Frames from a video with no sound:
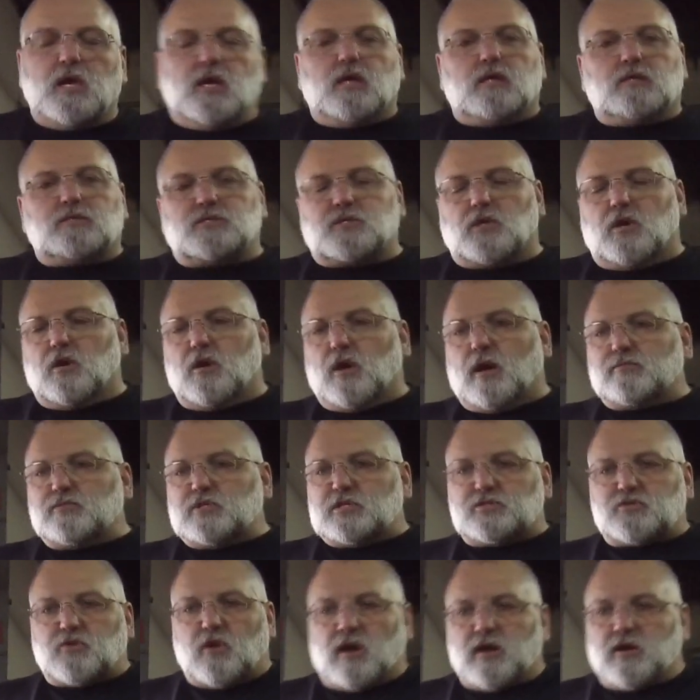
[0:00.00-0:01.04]
So I'm
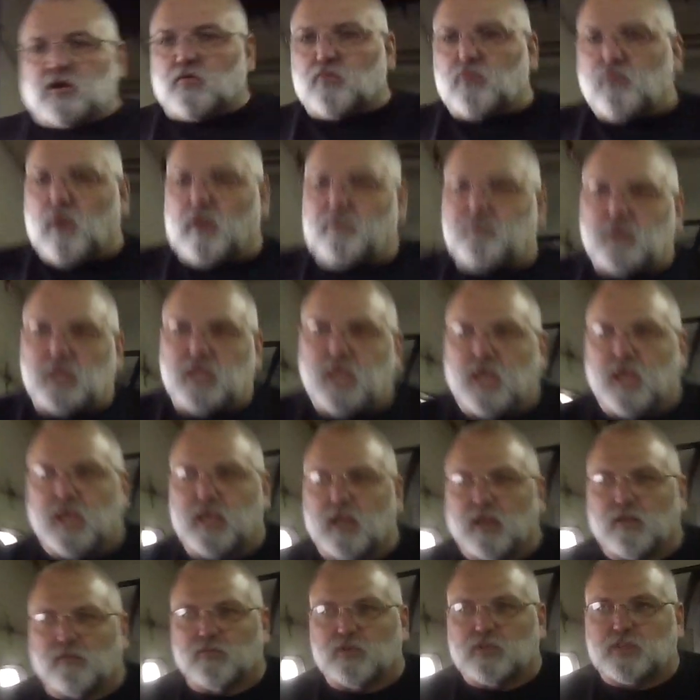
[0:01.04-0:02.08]
just trying to replicate
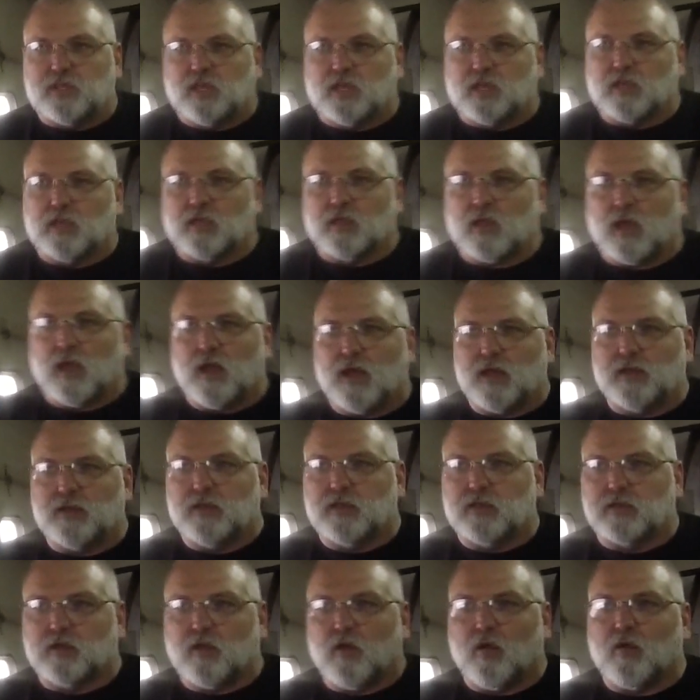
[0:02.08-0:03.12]
everything on
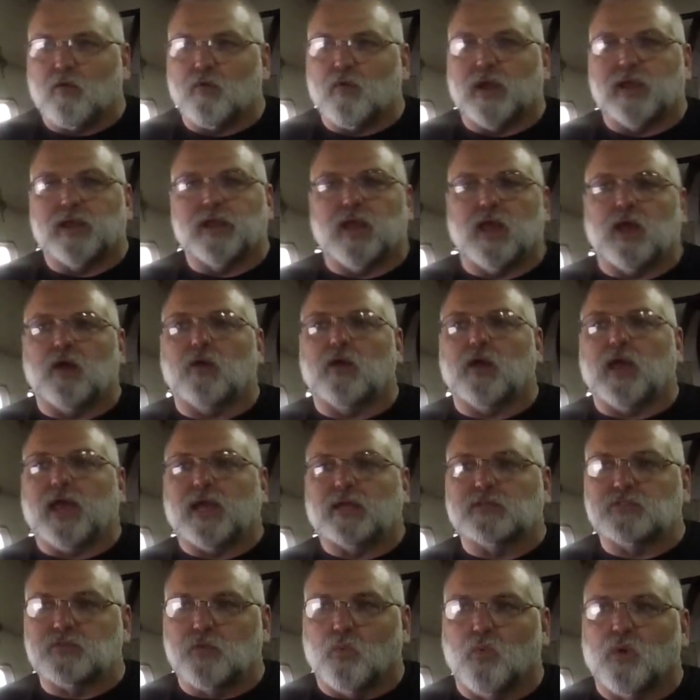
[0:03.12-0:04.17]
the car right now
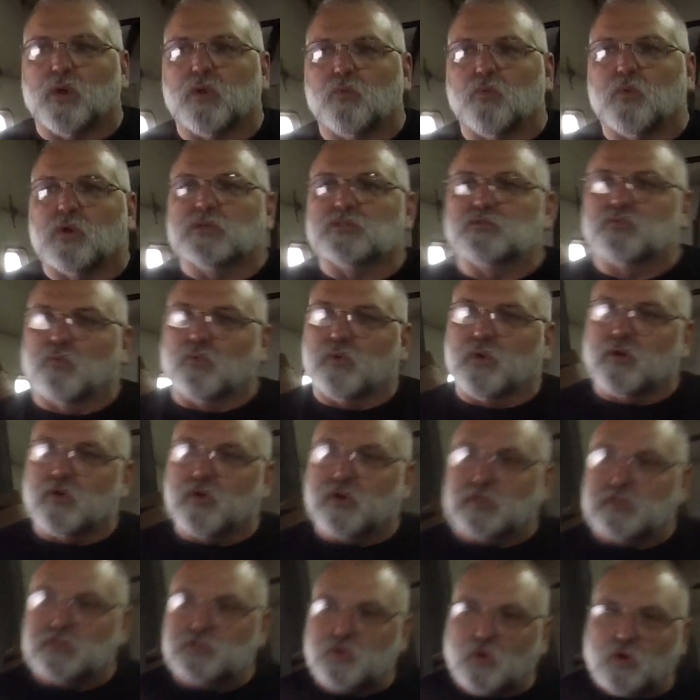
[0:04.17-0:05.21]
as to what it was when we were
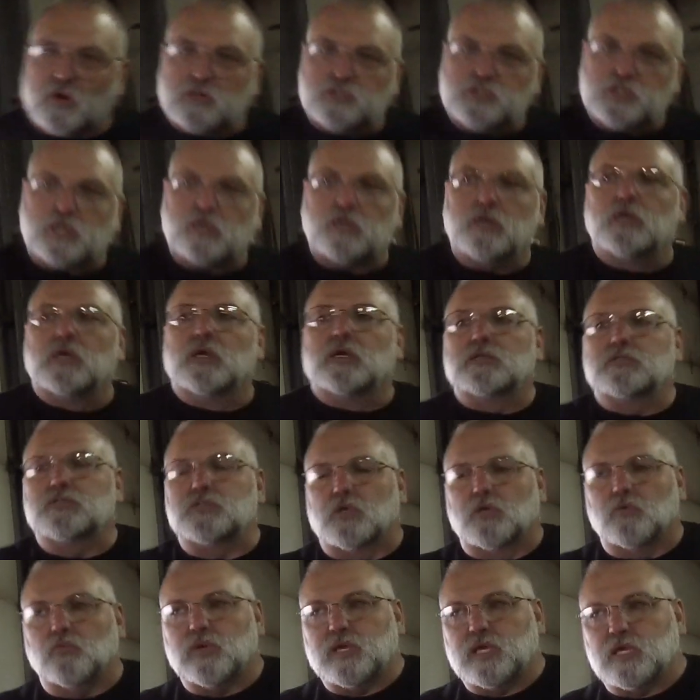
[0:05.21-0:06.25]
in Georgia,
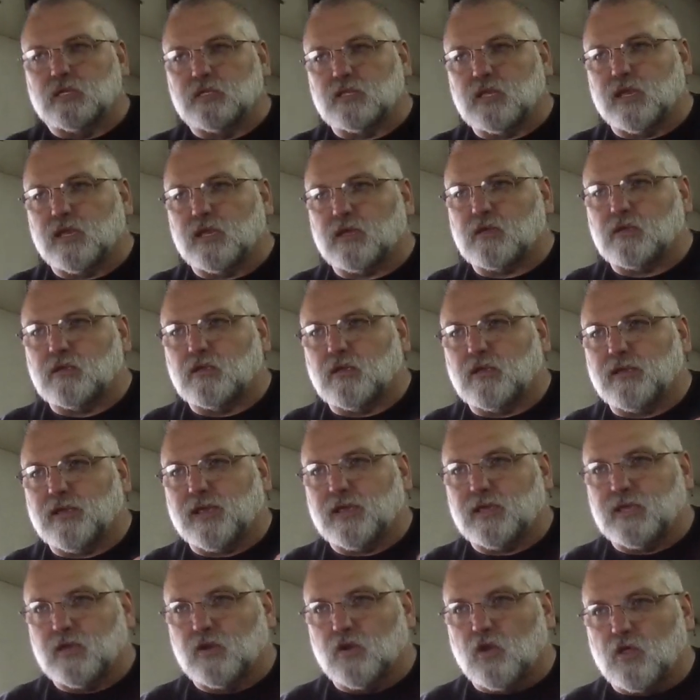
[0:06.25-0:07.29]
so that we can take
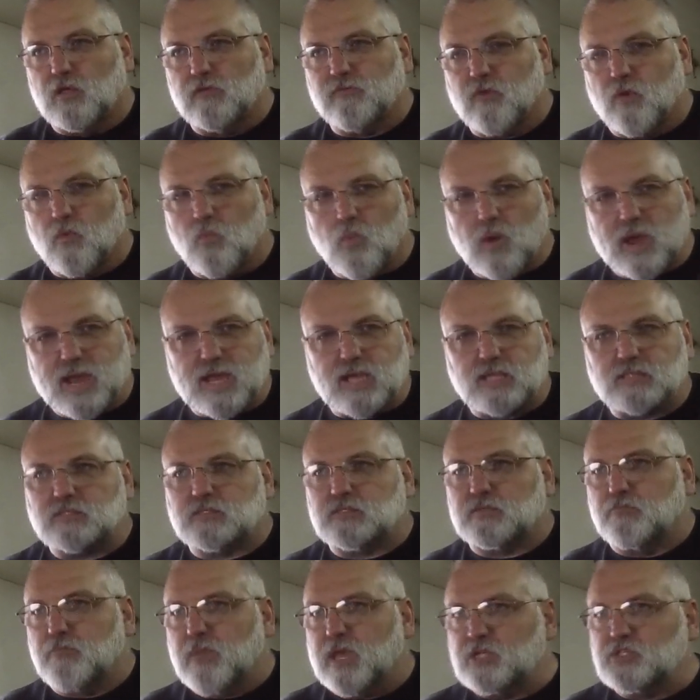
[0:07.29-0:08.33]
and get all of our
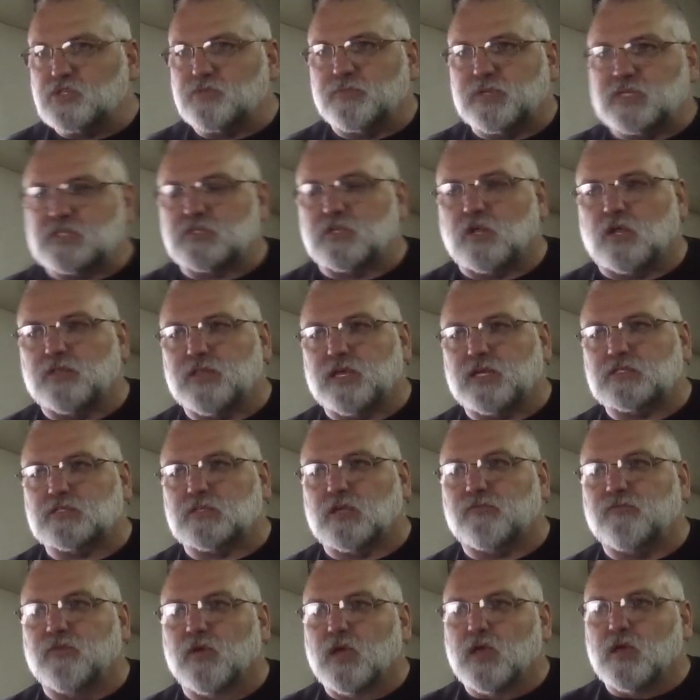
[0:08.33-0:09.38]
weights, measurements, and all that
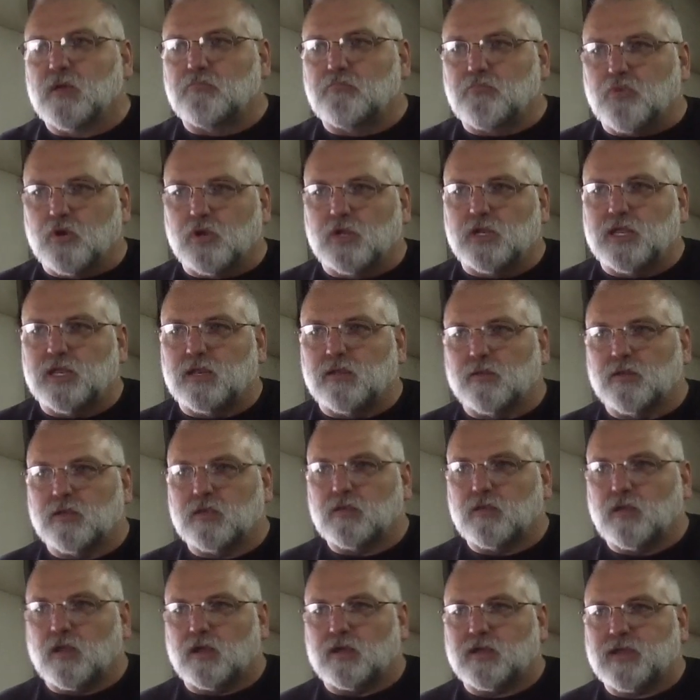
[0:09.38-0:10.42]
stuff, put it in
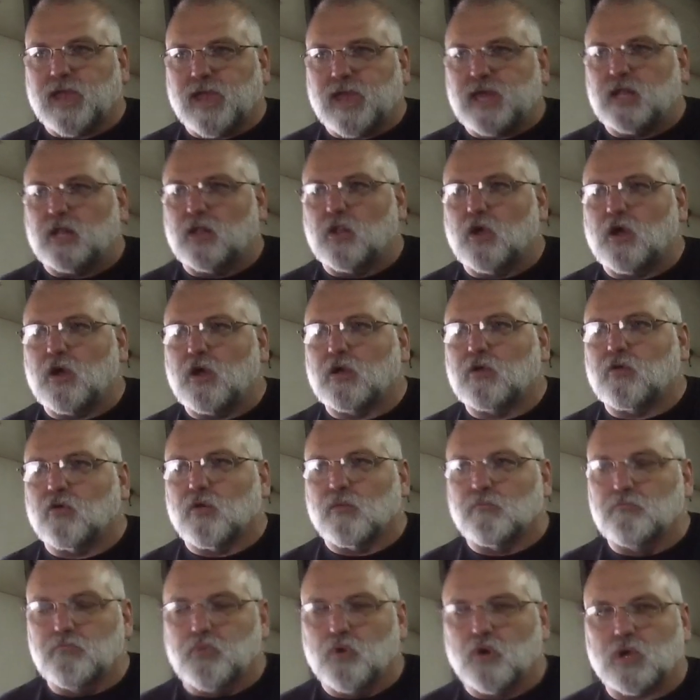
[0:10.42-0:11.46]
a catalog or
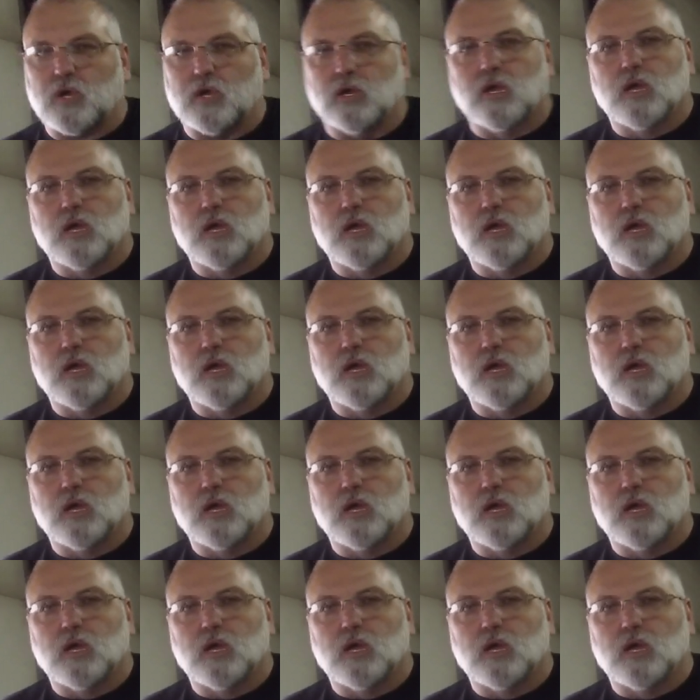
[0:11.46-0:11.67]
a book,